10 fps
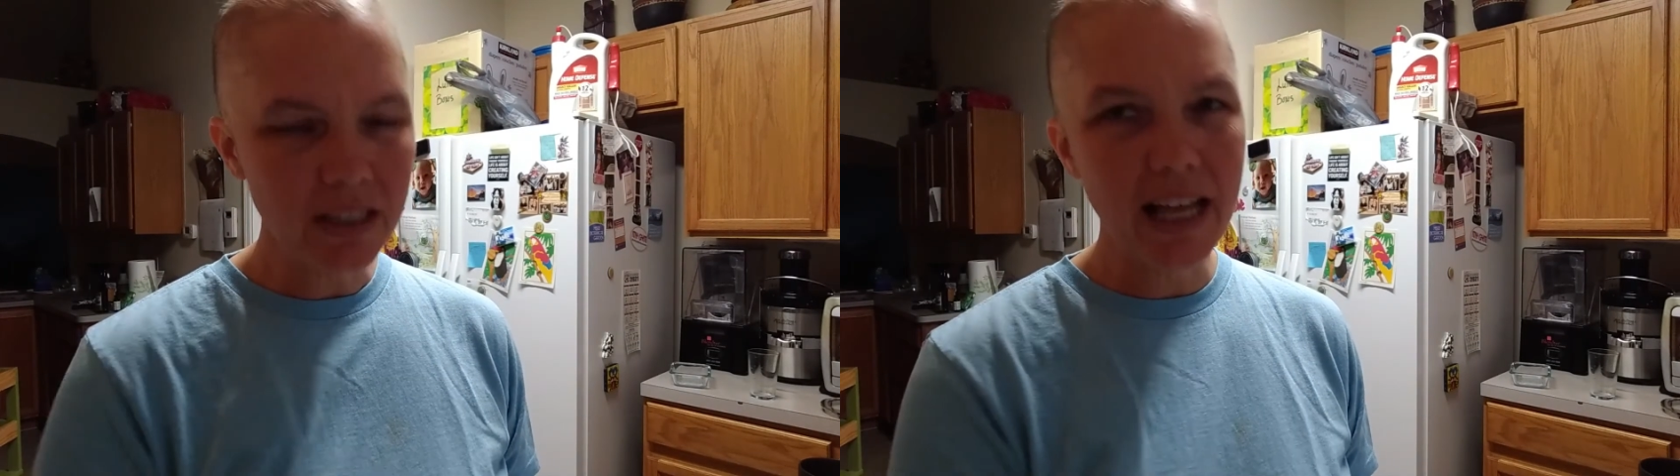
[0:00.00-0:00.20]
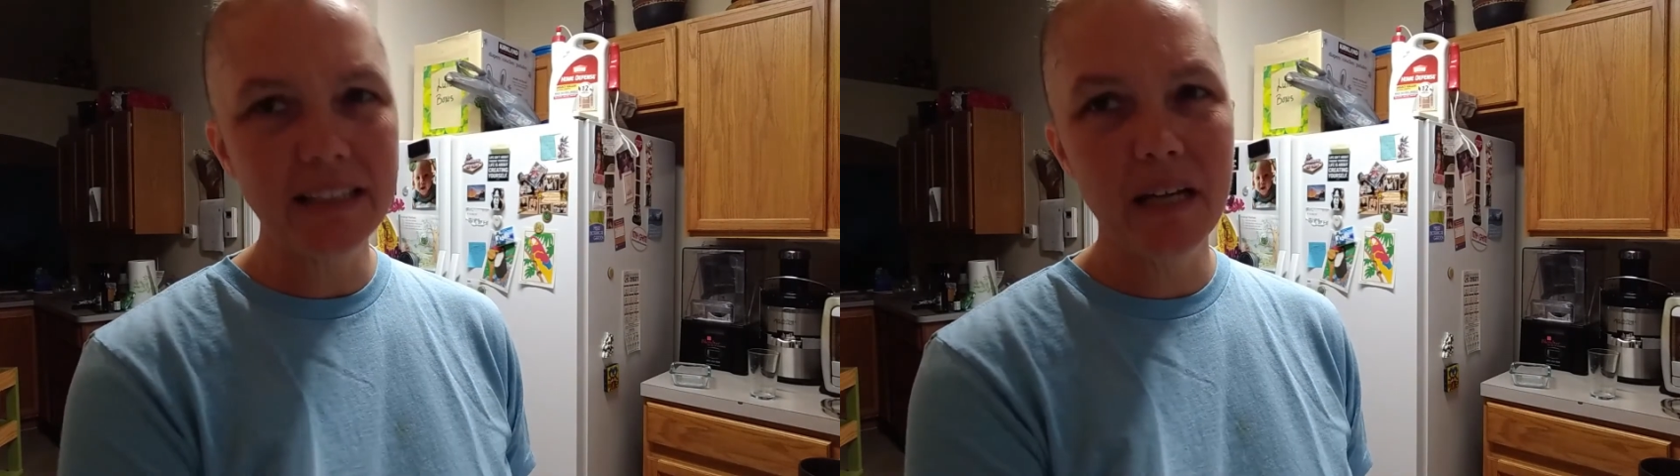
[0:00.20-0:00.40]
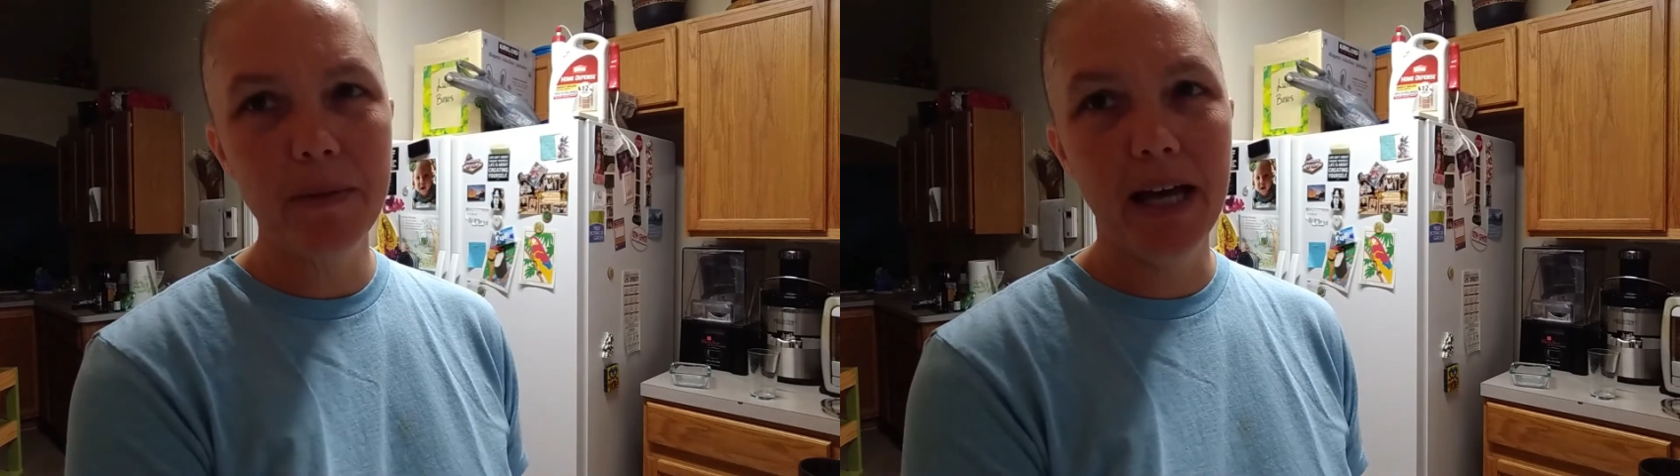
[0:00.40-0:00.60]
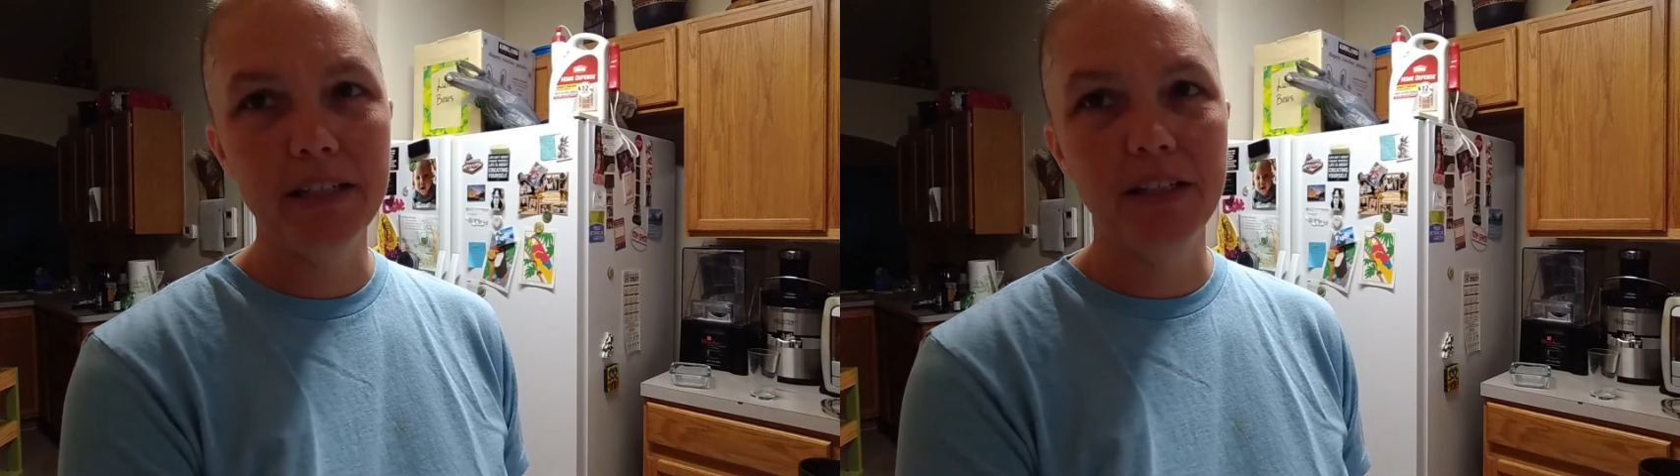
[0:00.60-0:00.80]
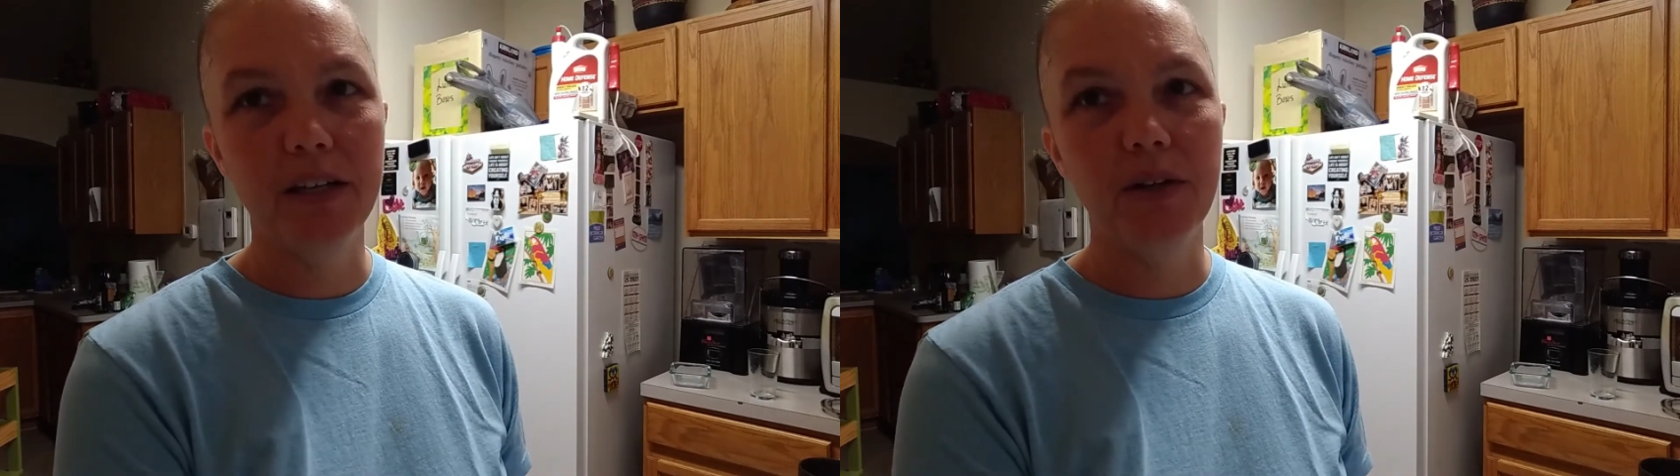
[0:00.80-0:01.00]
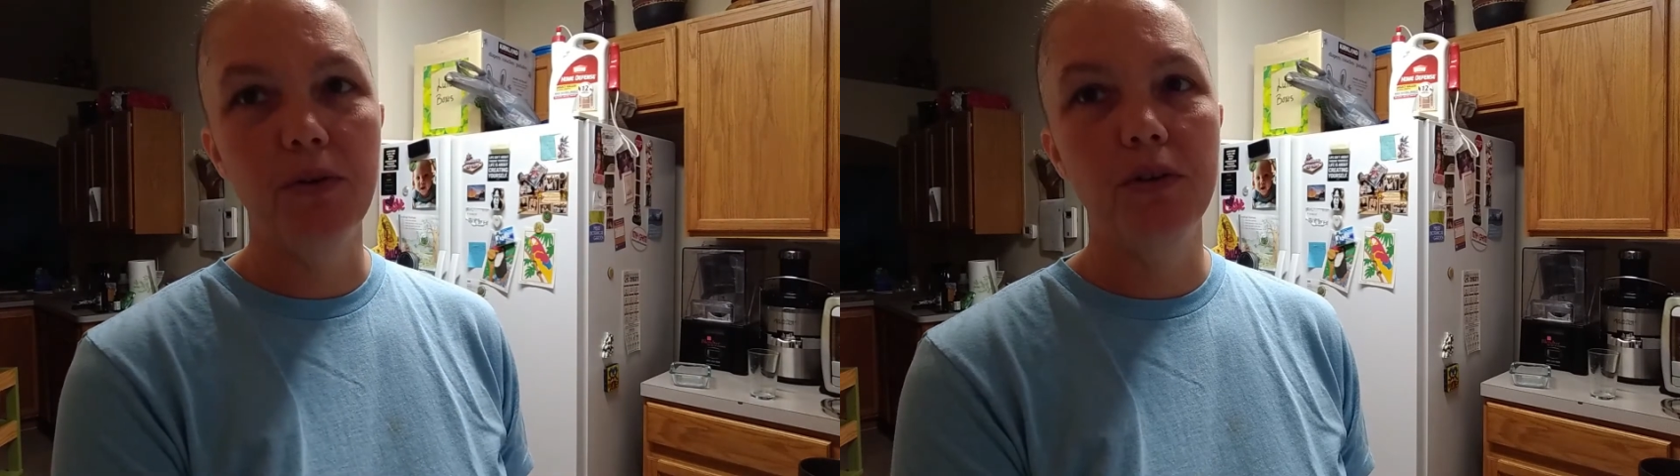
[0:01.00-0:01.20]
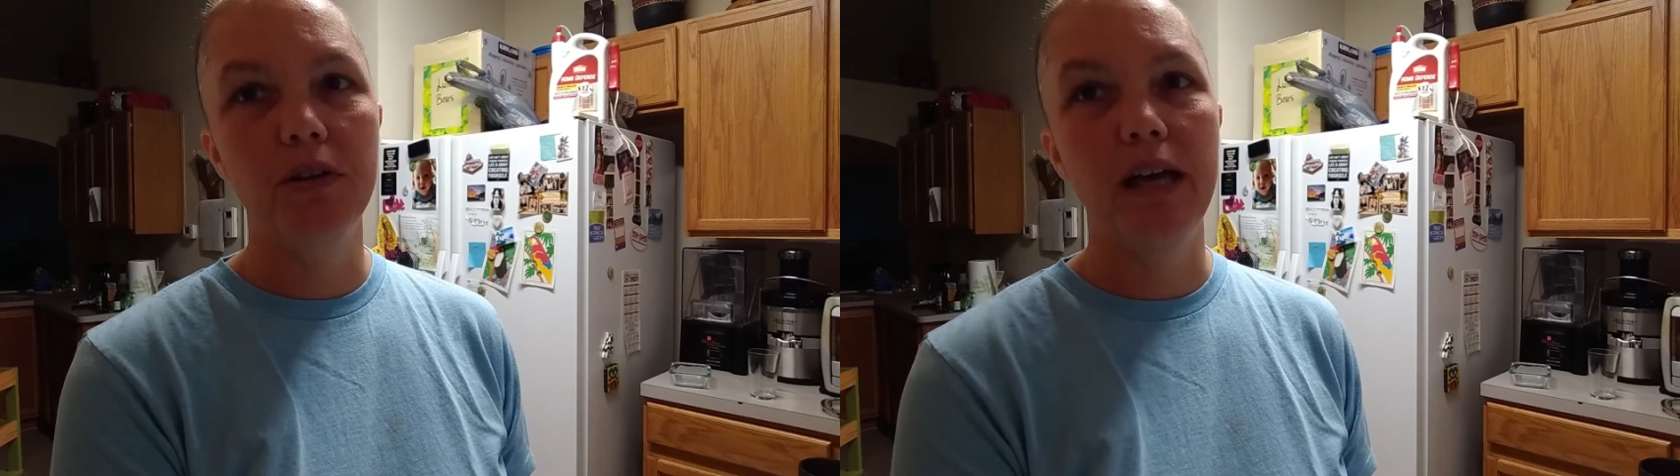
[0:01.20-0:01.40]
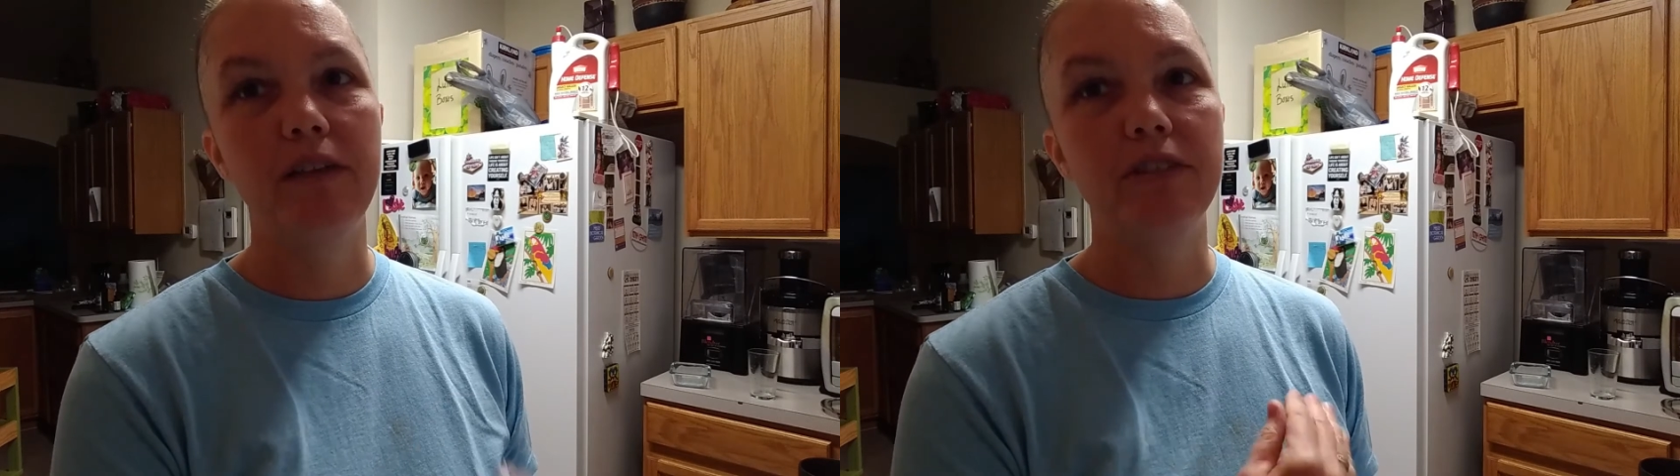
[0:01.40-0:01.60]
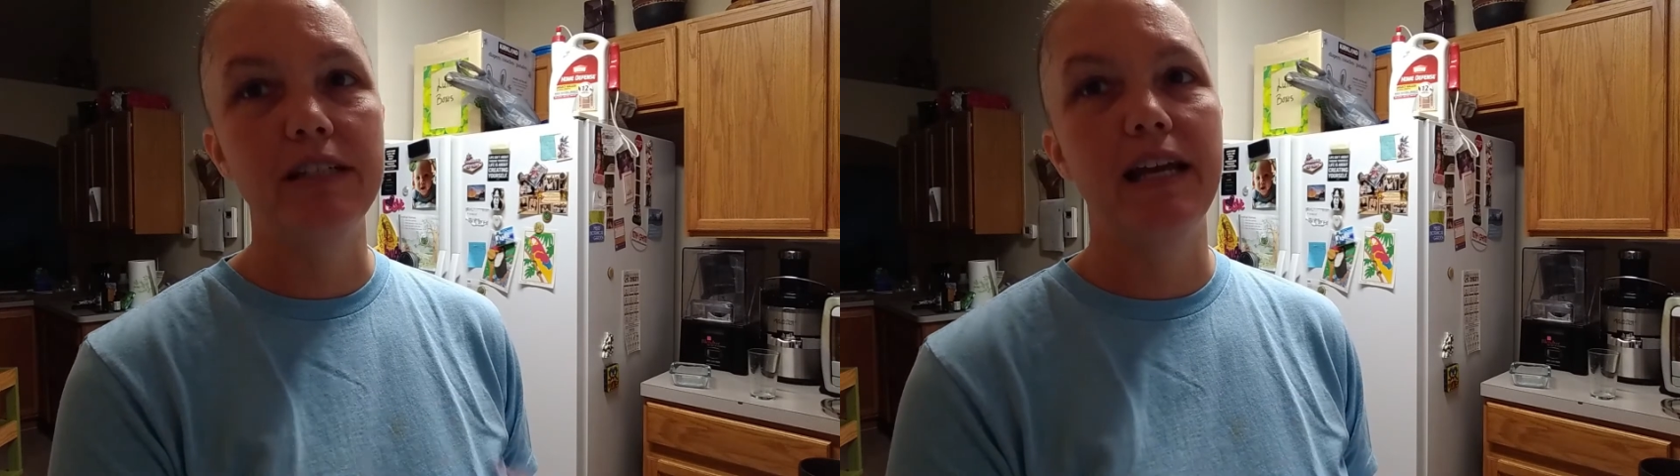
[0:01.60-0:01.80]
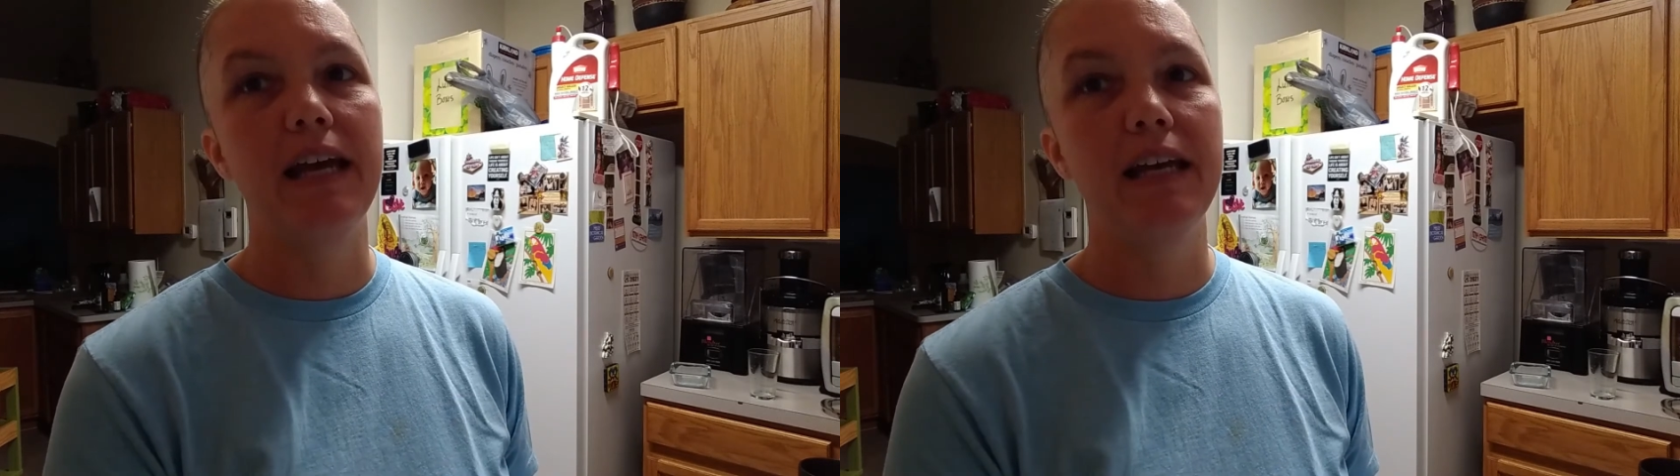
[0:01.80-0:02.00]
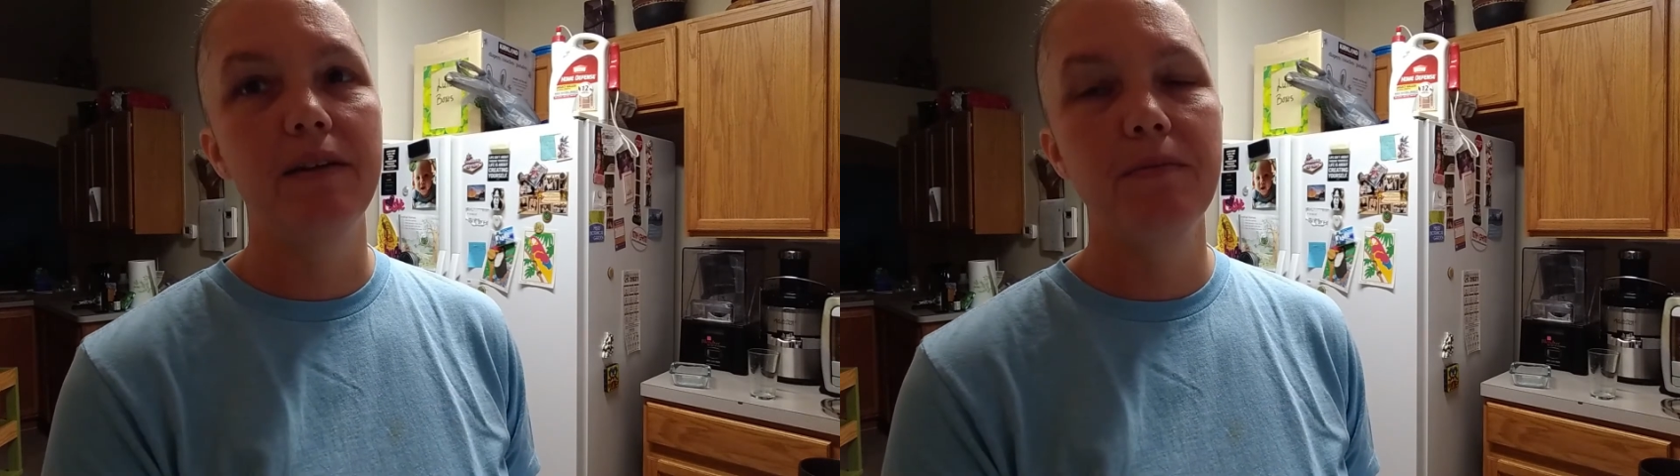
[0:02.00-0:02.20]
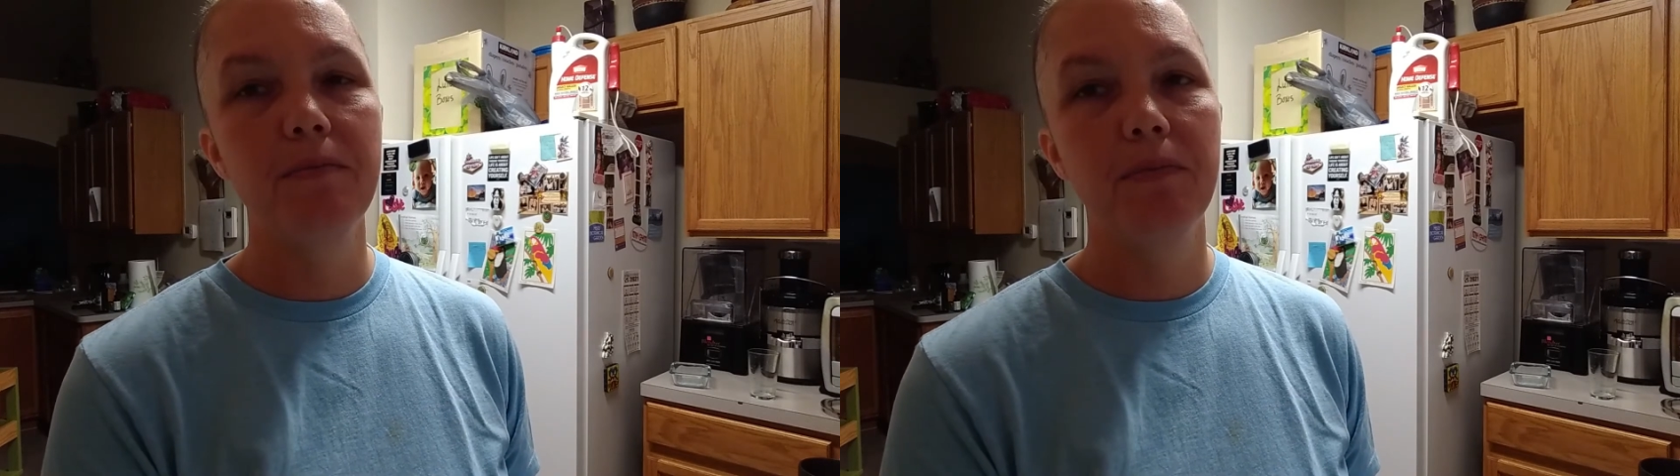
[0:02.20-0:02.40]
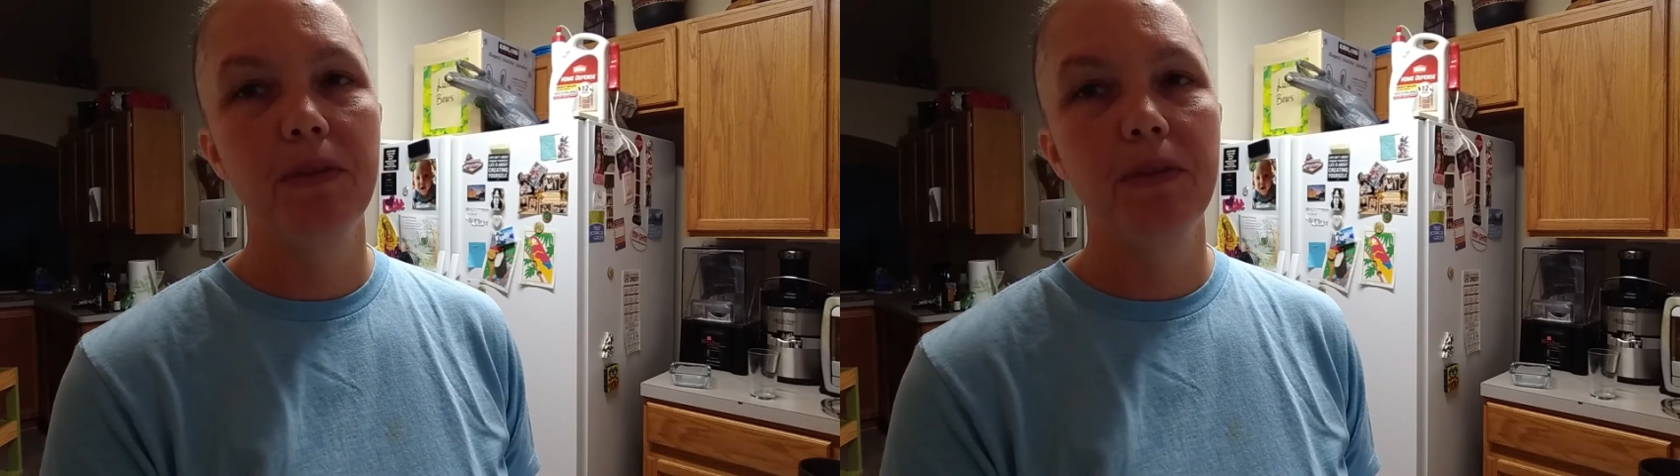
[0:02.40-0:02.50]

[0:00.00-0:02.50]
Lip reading: Last time I had to go every day